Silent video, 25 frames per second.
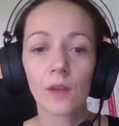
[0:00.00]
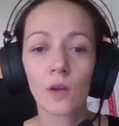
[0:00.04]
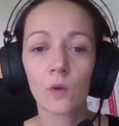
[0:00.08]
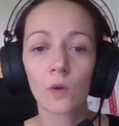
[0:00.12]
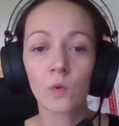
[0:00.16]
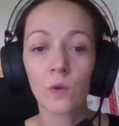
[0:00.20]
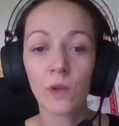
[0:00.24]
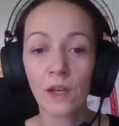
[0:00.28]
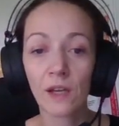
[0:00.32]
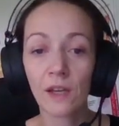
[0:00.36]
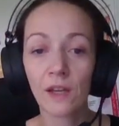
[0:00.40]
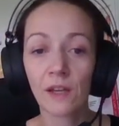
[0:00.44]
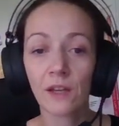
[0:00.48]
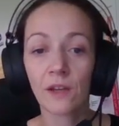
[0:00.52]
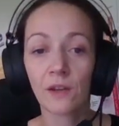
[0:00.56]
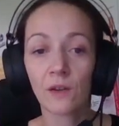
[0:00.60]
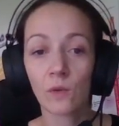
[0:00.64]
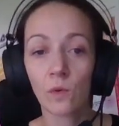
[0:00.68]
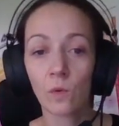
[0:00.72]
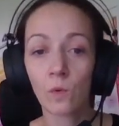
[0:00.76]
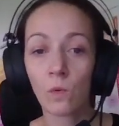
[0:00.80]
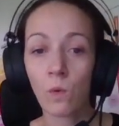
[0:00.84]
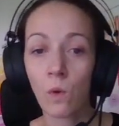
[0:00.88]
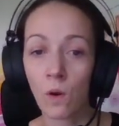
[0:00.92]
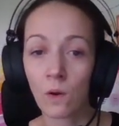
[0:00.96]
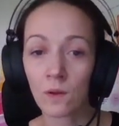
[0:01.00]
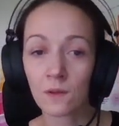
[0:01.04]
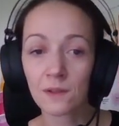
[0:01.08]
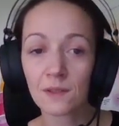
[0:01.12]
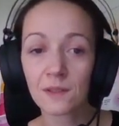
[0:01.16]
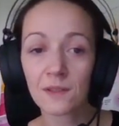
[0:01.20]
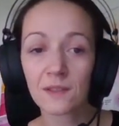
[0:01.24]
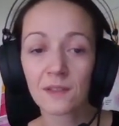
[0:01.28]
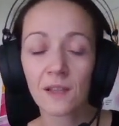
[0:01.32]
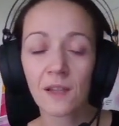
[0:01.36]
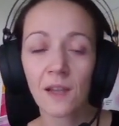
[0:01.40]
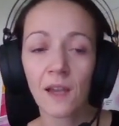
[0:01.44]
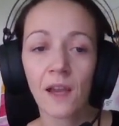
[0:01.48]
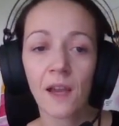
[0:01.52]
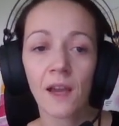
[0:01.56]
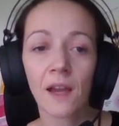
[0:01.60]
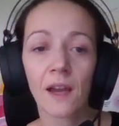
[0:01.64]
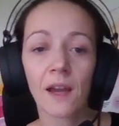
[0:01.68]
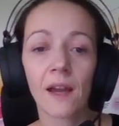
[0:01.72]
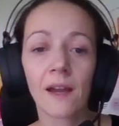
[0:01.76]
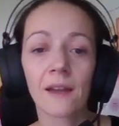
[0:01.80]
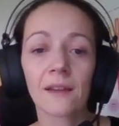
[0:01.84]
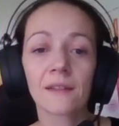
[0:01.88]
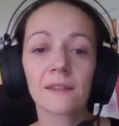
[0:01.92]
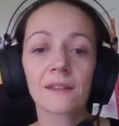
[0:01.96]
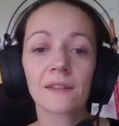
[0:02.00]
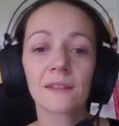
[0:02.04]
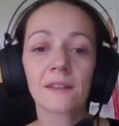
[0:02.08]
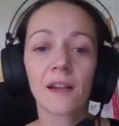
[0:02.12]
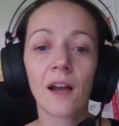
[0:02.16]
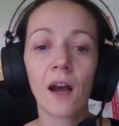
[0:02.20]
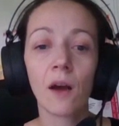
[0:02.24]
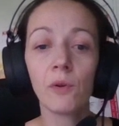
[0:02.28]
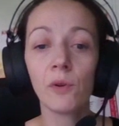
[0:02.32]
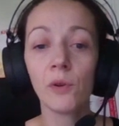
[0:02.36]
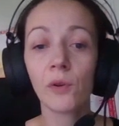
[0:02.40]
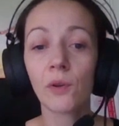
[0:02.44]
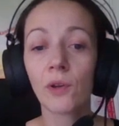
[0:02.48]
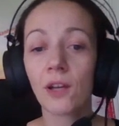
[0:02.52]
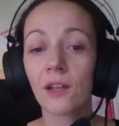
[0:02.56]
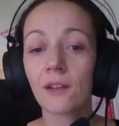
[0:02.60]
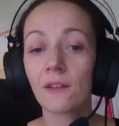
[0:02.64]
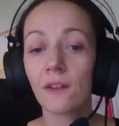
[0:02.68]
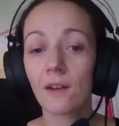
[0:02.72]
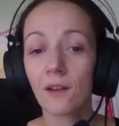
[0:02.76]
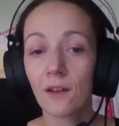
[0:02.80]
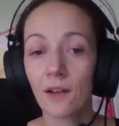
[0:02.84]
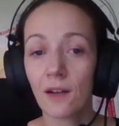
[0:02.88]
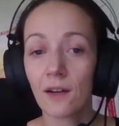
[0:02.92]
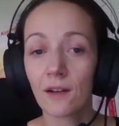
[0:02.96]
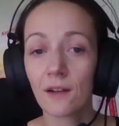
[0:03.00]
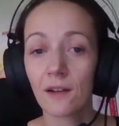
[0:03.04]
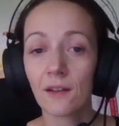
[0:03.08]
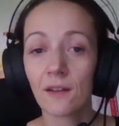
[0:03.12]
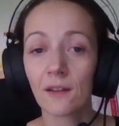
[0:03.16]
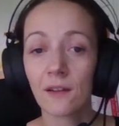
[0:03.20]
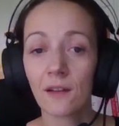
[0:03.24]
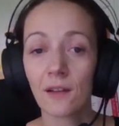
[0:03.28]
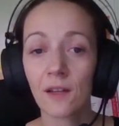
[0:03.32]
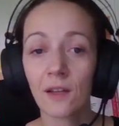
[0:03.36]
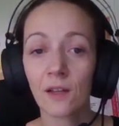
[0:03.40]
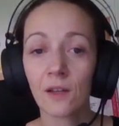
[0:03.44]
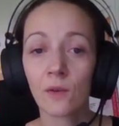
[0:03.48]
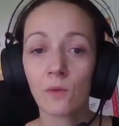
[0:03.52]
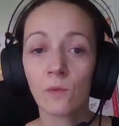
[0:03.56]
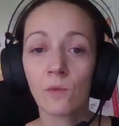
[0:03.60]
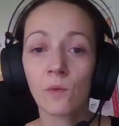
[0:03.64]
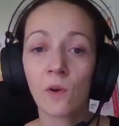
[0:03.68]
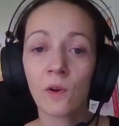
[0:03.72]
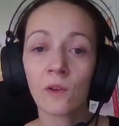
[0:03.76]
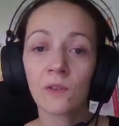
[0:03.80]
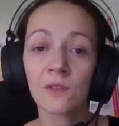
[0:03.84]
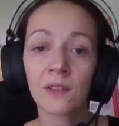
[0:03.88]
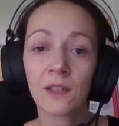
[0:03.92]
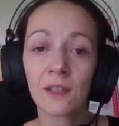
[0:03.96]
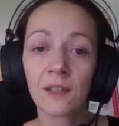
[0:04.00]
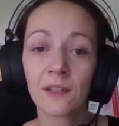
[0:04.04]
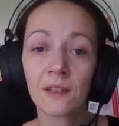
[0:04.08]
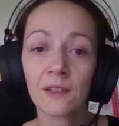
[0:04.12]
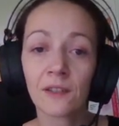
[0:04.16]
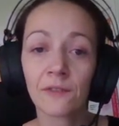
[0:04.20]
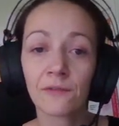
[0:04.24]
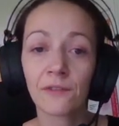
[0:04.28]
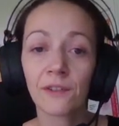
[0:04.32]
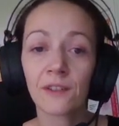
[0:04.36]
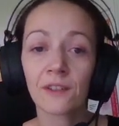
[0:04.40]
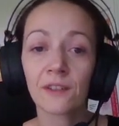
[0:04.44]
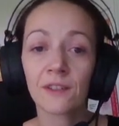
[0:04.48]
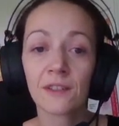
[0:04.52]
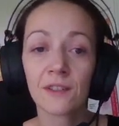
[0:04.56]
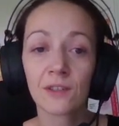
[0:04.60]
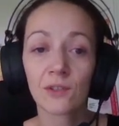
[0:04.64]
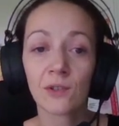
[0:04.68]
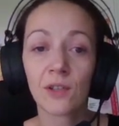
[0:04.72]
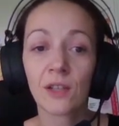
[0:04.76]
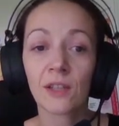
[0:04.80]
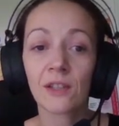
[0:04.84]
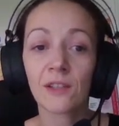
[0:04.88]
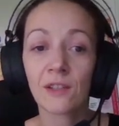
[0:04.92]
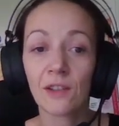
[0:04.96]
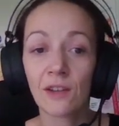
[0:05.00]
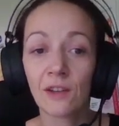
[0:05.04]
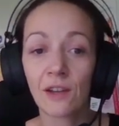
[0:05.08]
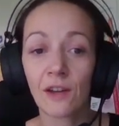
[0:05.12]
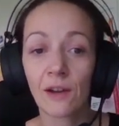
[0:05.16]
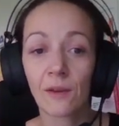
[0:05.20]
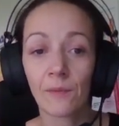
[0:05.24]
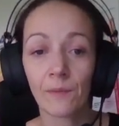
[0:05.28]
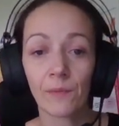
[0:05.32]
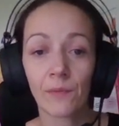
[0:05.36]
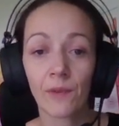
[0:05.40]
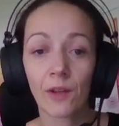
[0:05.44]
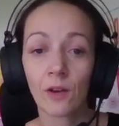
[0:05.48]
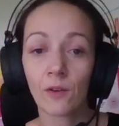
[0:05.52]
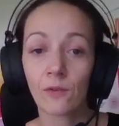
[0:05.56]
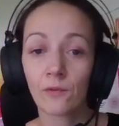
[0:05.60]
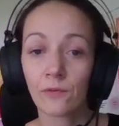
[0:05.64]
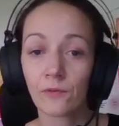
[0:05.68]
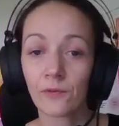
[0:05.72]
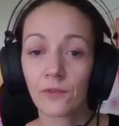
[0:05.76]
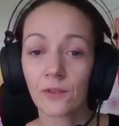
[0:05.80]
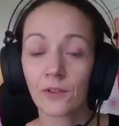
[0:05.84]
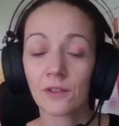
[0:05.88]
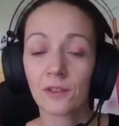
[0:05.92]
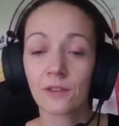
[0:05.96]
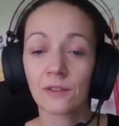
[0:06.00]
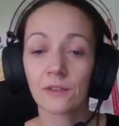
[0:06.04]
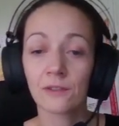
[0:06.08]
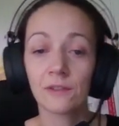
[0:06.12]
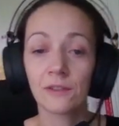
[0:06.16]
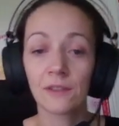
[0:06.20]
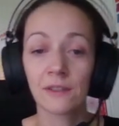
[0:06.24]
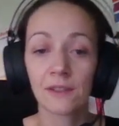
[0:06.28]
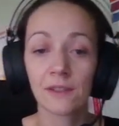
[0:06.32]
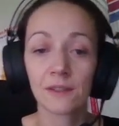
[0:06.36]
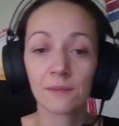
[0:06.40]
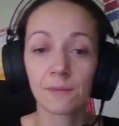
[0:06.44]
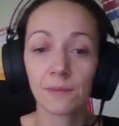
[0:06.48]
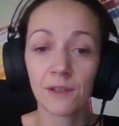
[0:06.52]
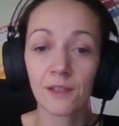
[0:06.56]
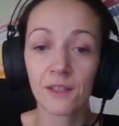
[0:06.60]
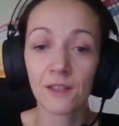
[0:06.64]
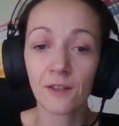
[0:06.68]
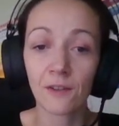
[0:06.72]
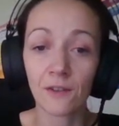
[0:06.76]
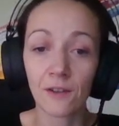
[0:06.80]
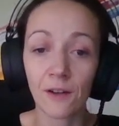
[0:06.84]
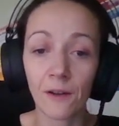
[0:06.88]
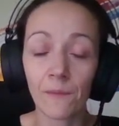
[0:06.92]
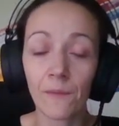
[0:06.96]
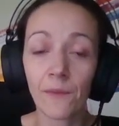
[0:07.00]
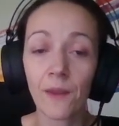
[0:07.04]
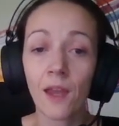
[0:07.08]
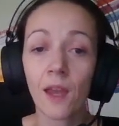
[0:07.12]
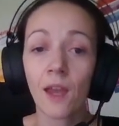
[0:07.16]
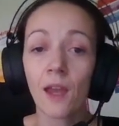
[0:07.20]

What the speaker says: really wants, and how you can learn what are the fitness criteria of this persona.